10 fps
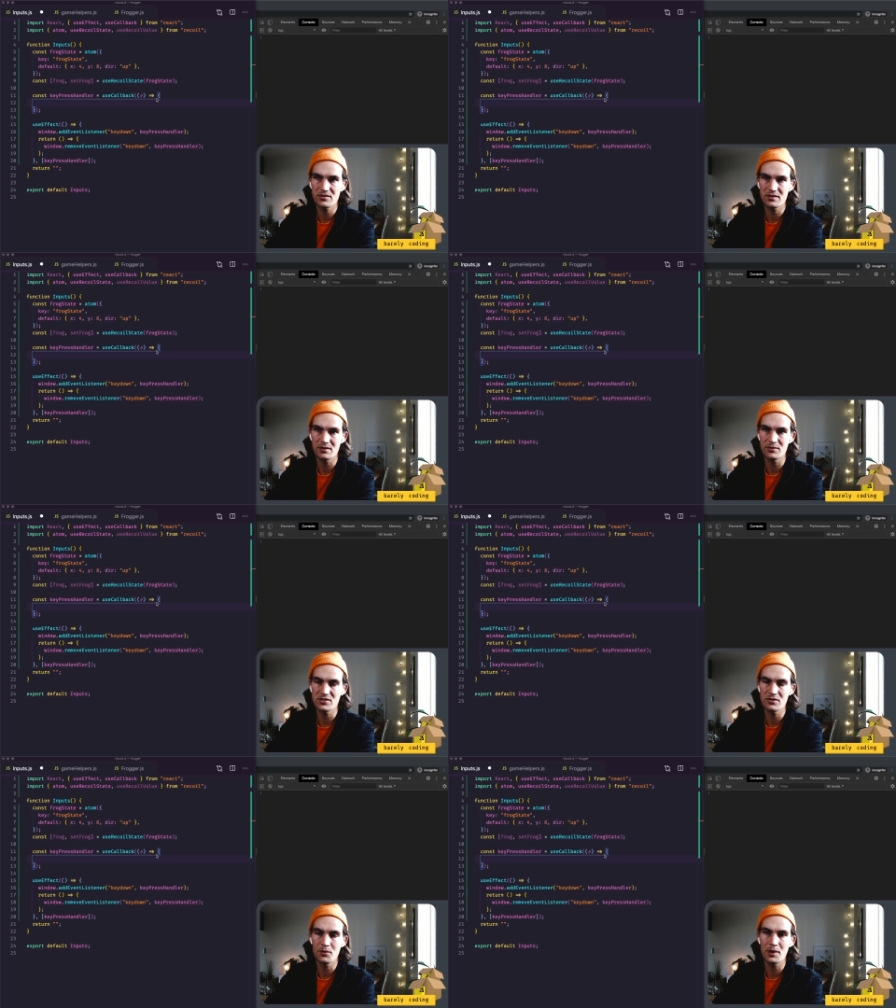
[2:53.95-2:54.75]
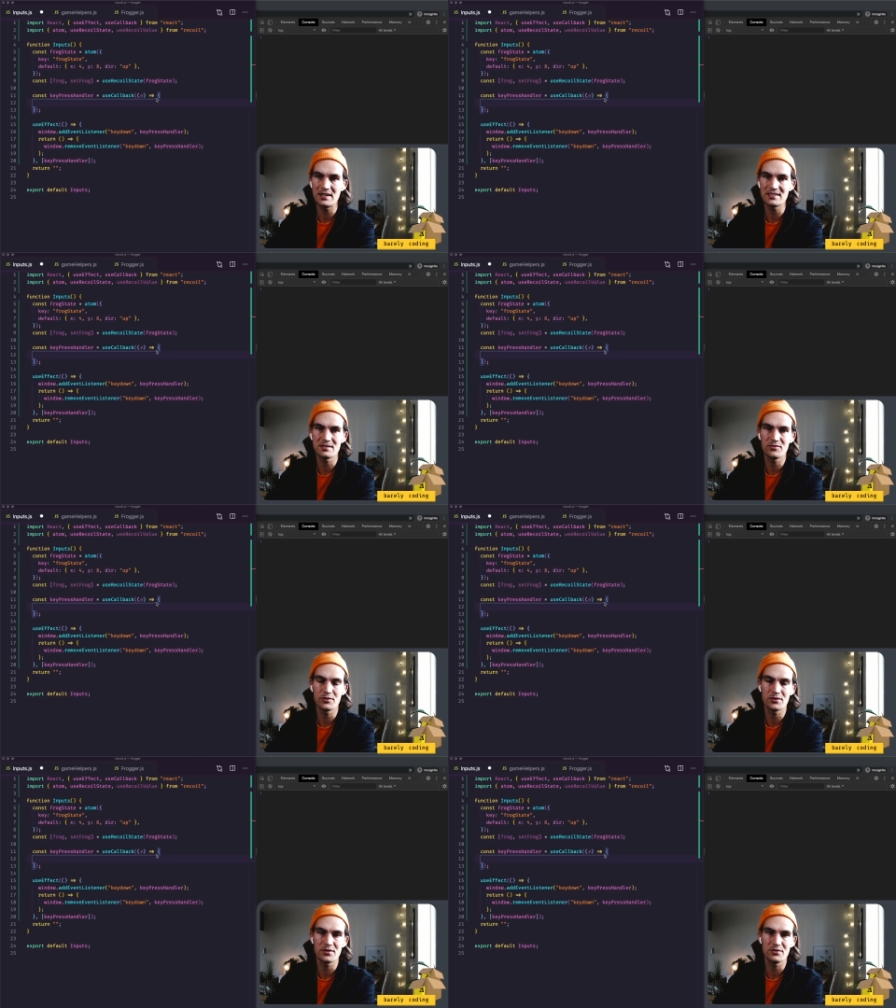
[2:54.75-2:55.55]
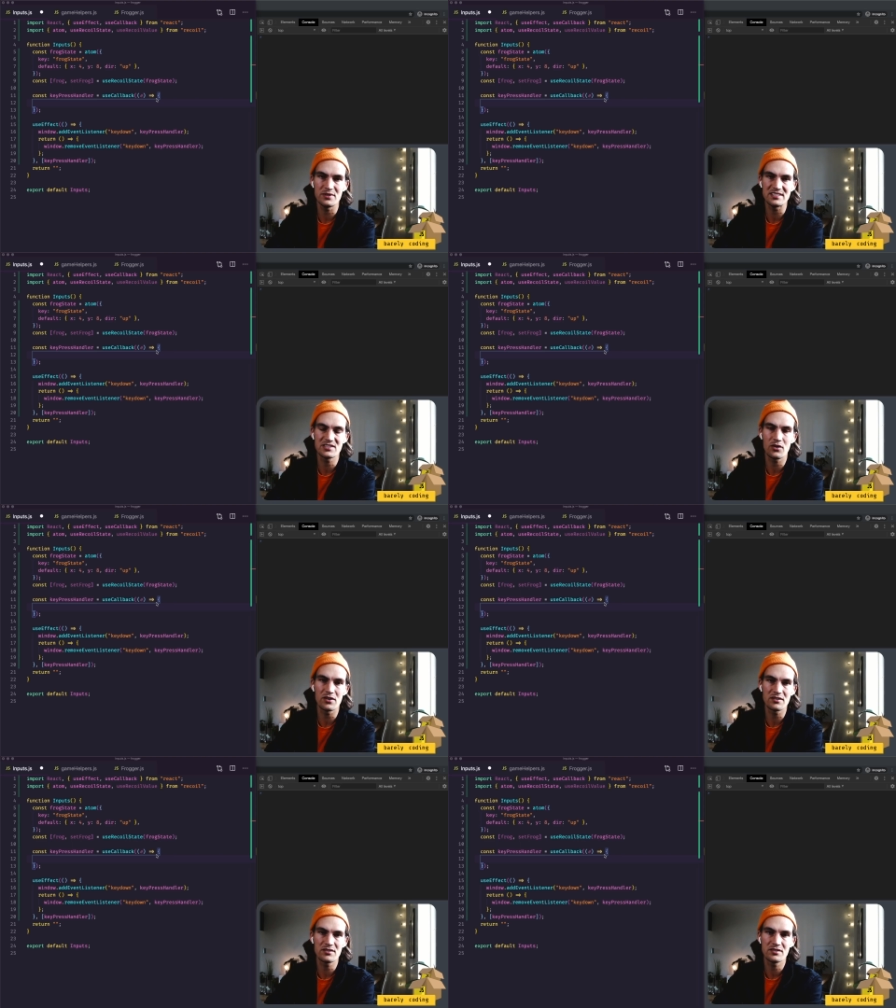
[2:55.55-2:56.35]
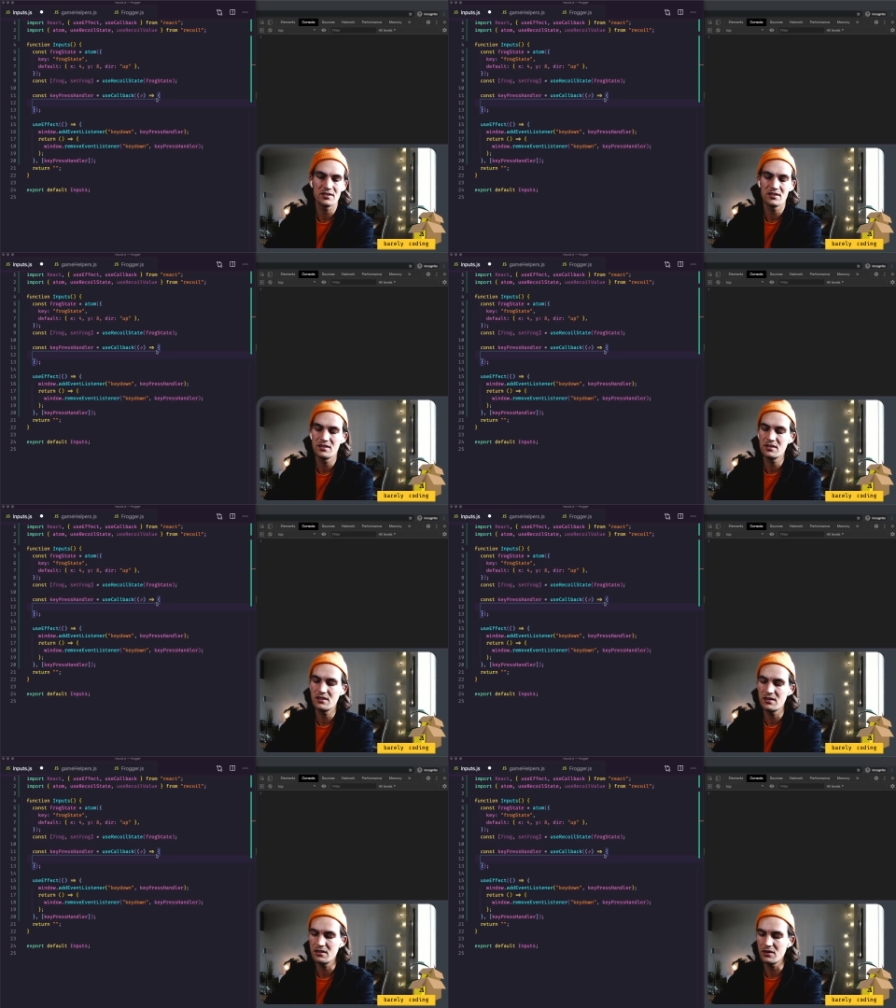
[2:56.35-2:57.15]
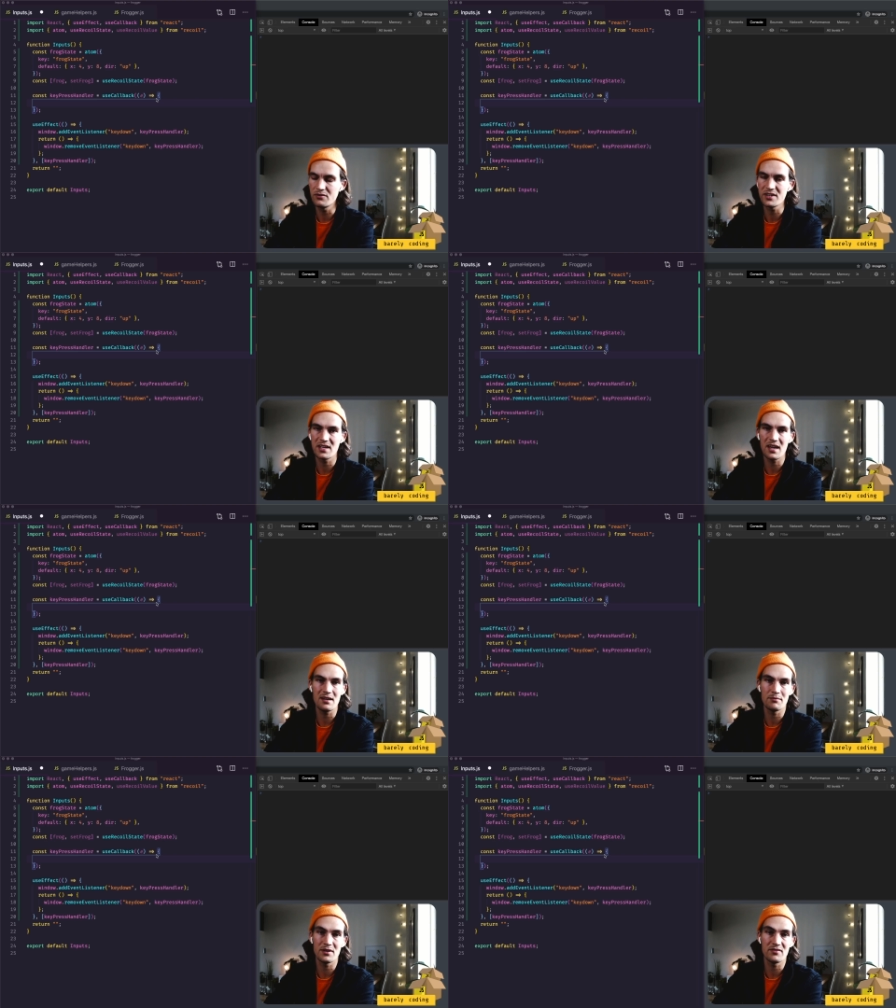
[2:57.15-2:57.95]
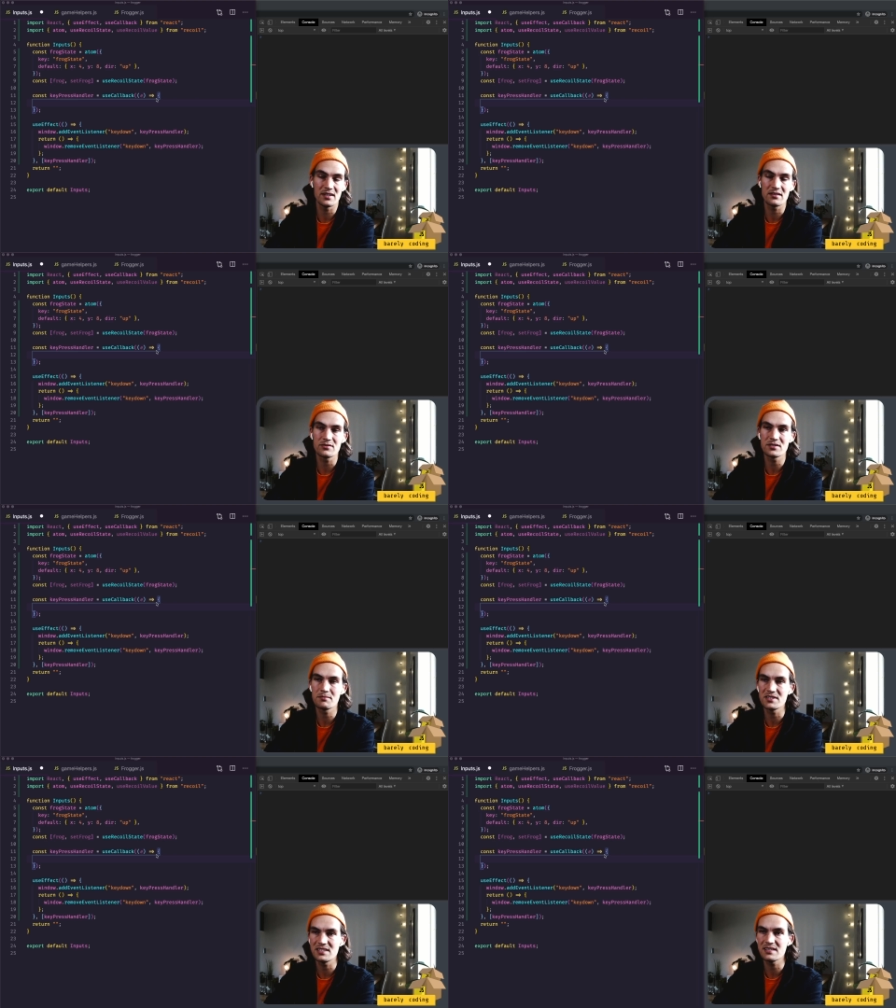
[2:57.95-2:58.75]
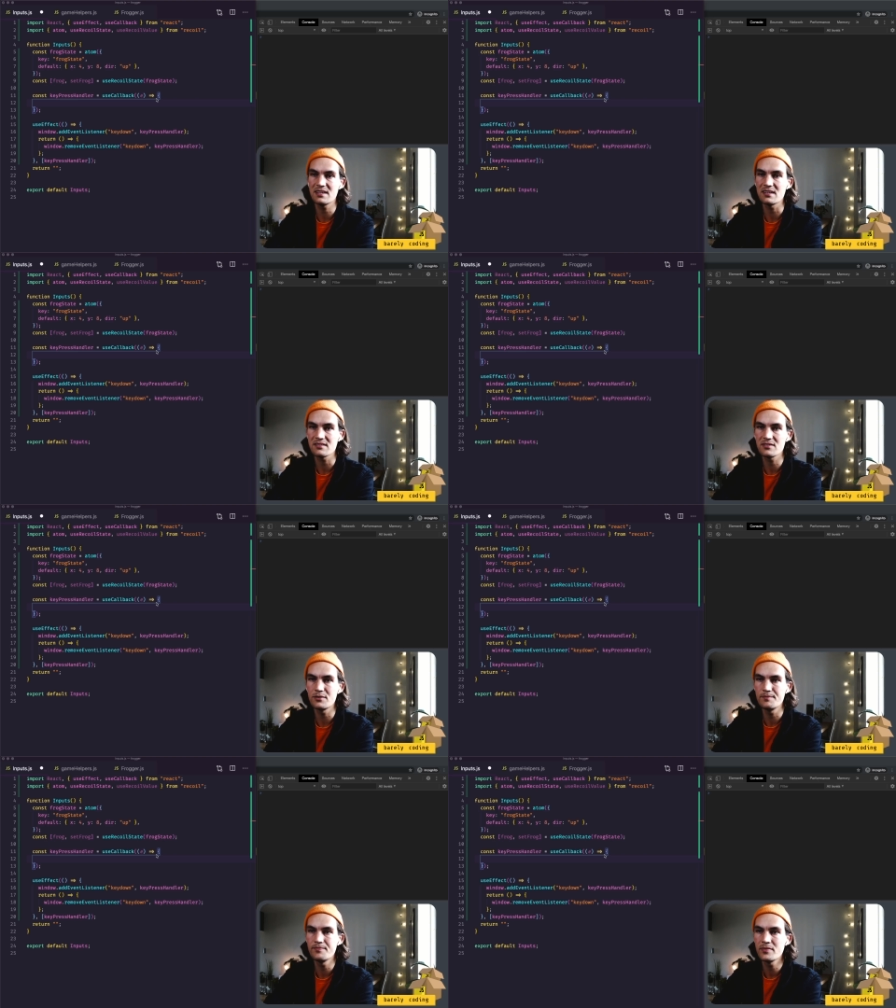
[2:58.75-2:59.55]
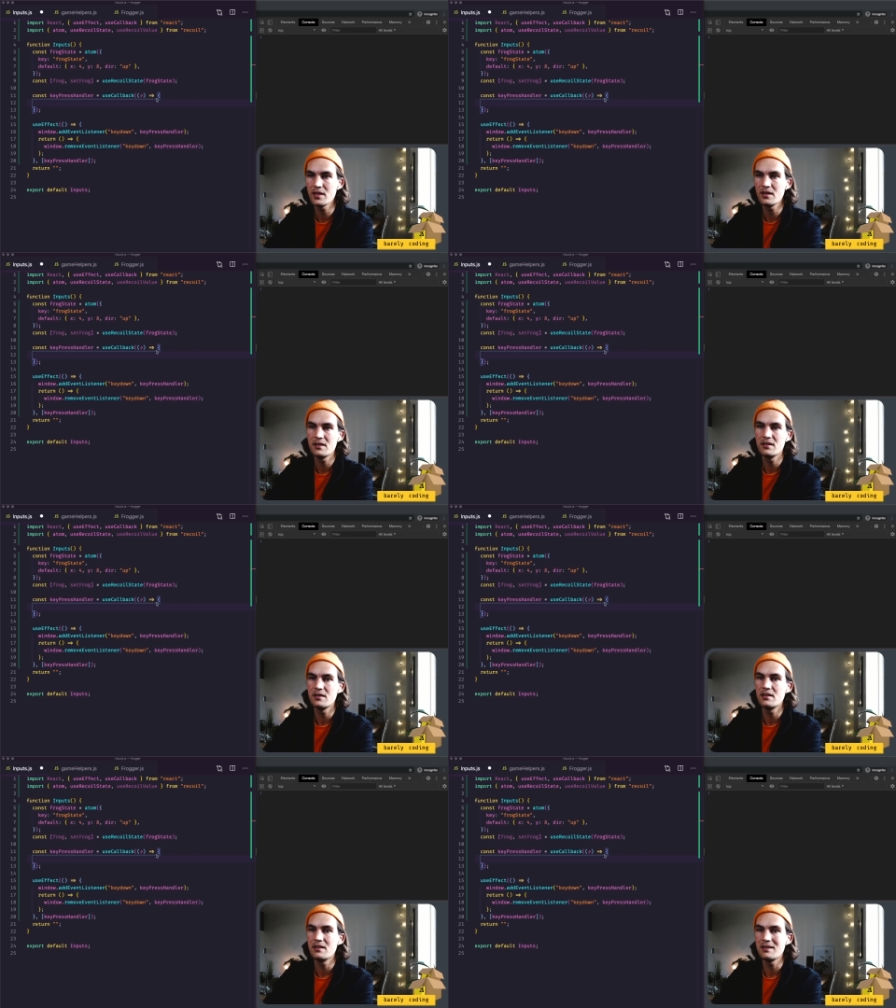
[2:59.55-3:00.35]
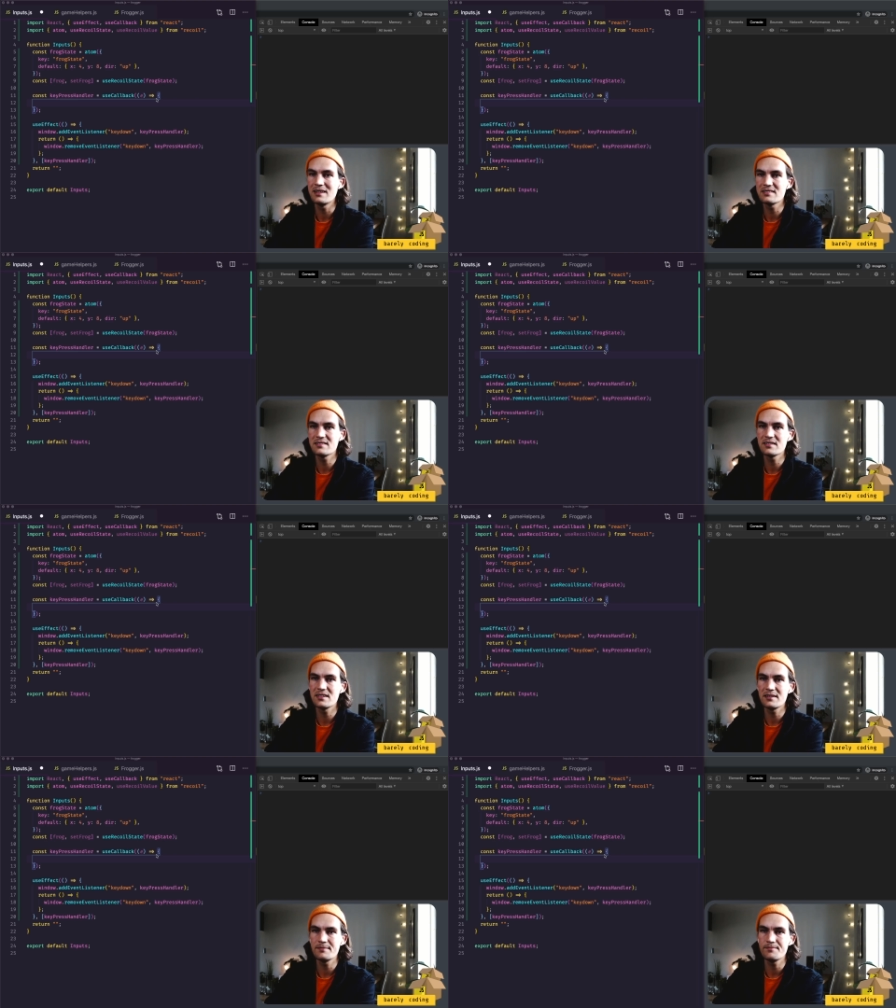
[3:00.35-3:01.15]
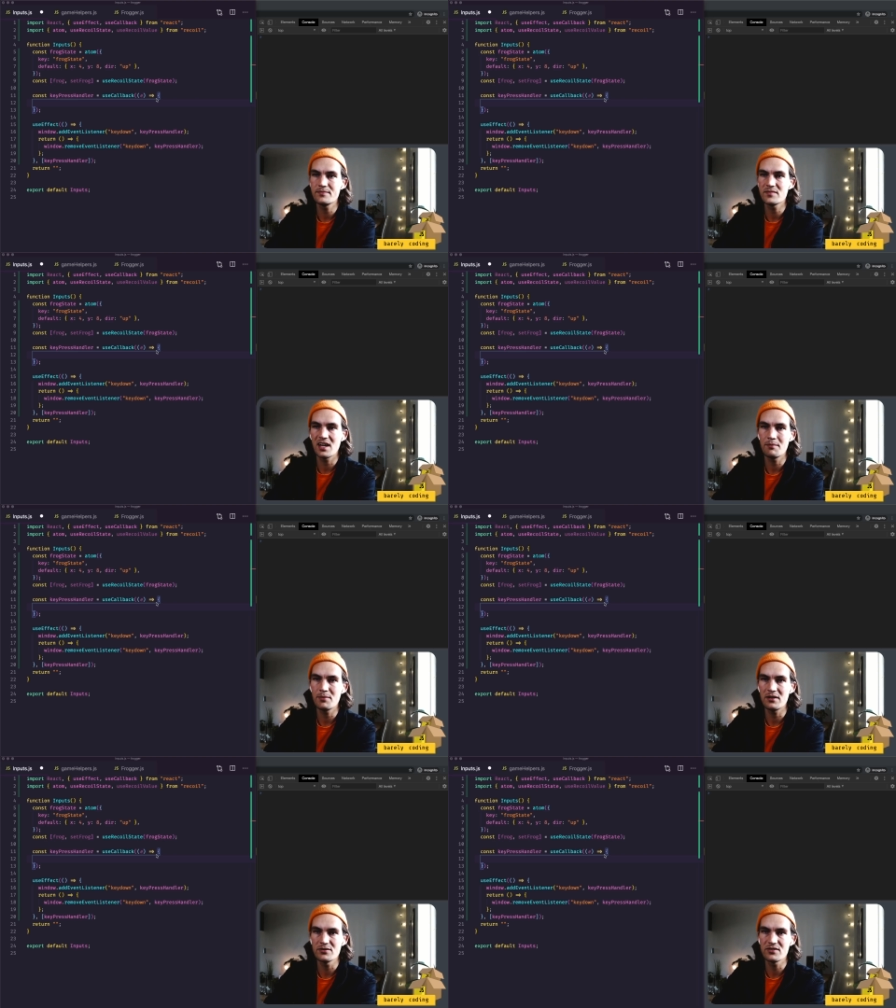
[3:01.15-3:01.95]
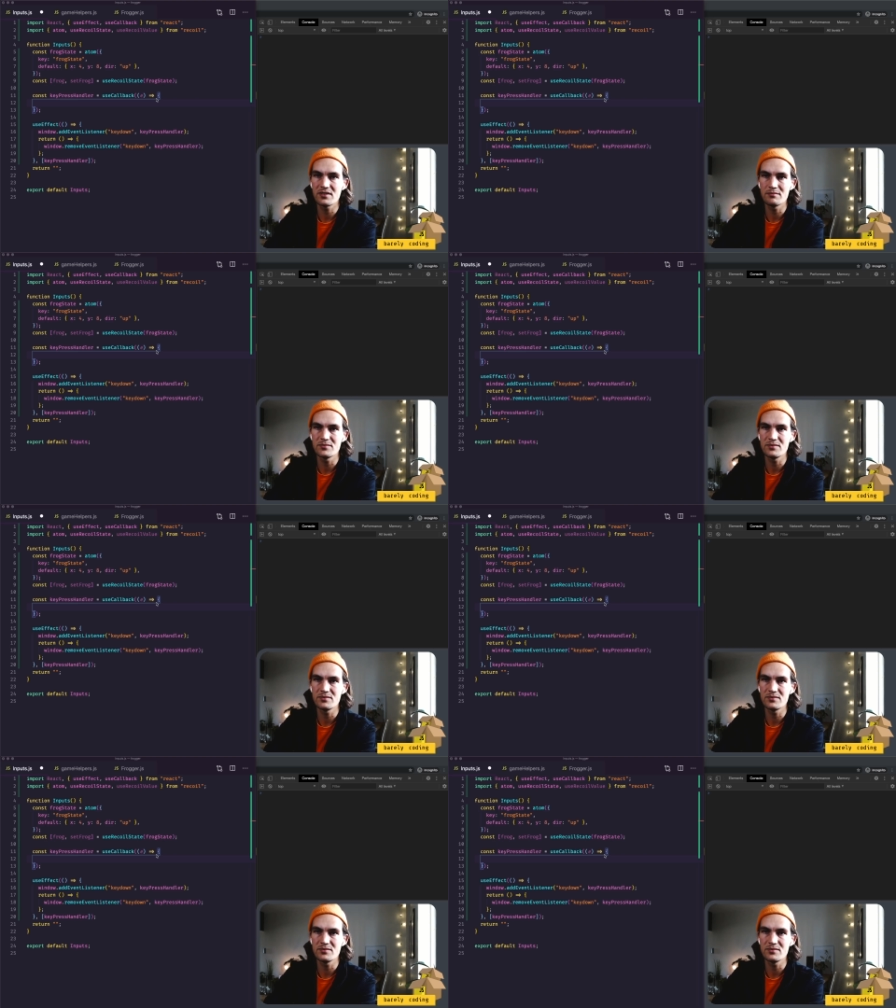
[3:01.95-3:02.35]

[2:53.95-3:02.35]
Then we should only listen for a restart of the game event or something like that. So let's type out some